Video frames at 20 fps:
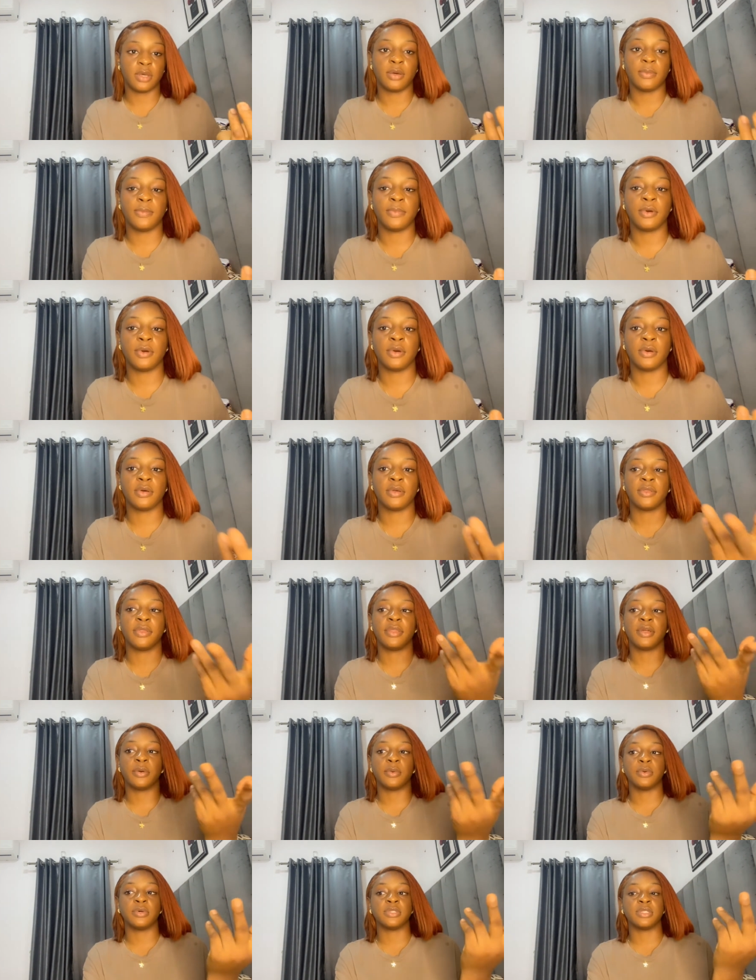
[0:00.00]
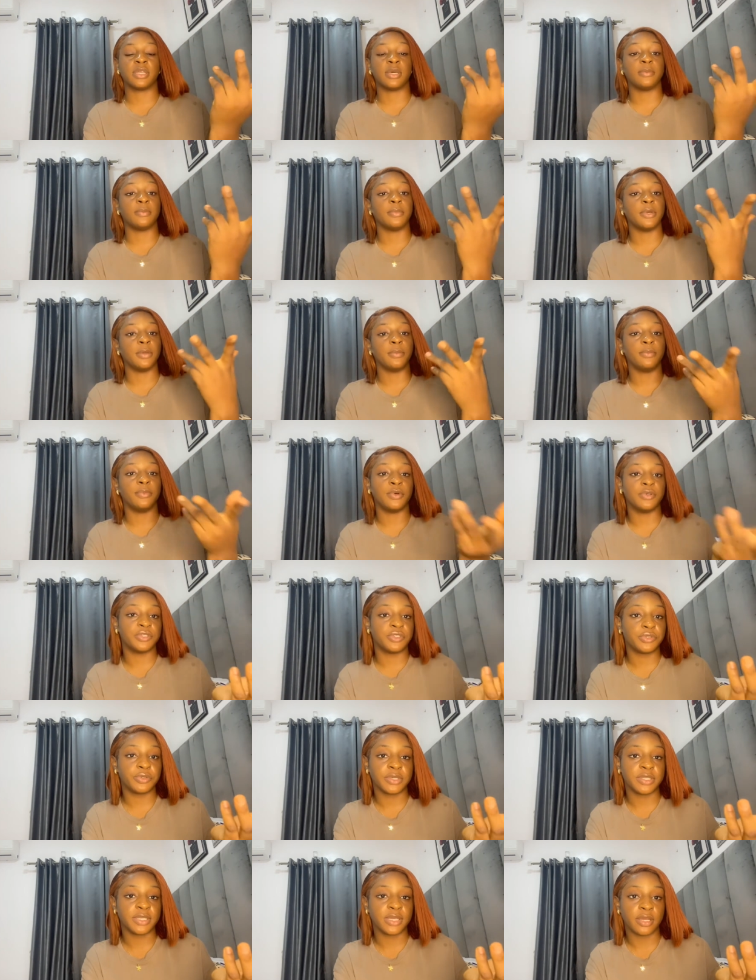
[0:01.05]
but that was a Bond
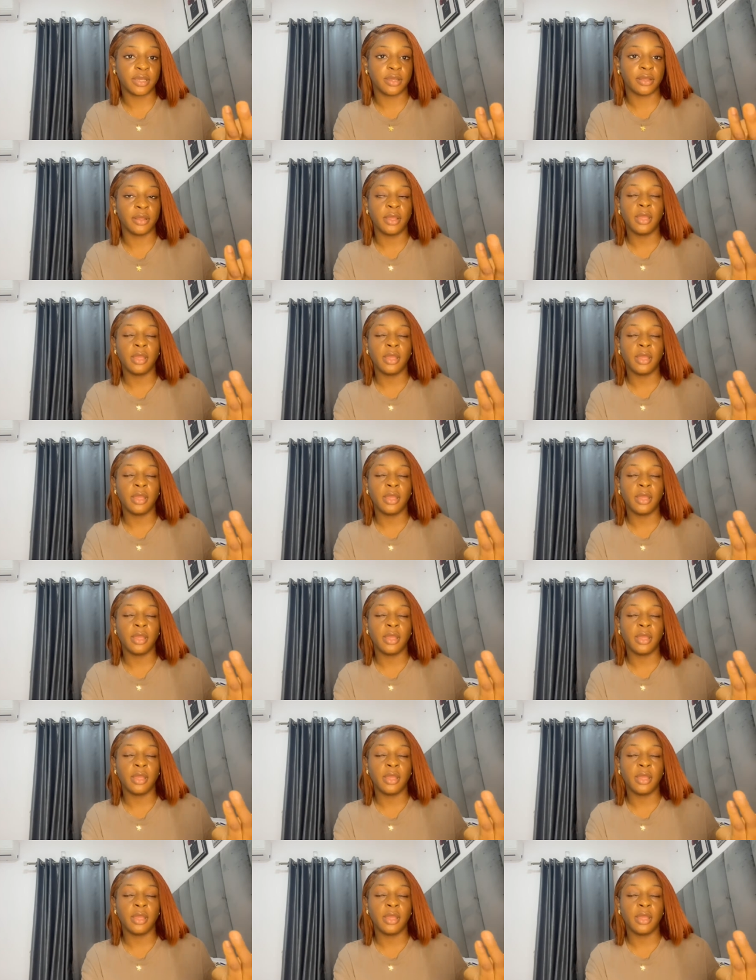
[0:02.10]
Street hair,